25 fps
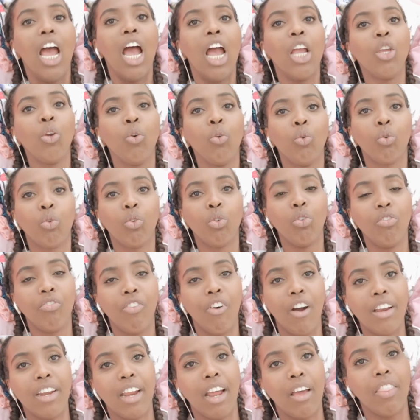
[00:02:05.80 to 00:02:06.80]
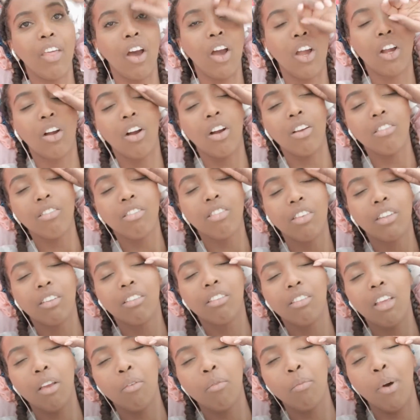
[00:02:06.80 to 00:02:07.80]
And you'll soon find out that I can't sing to
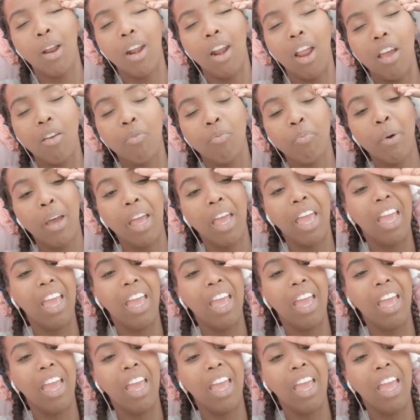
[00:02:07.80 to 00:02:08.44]
save my life. But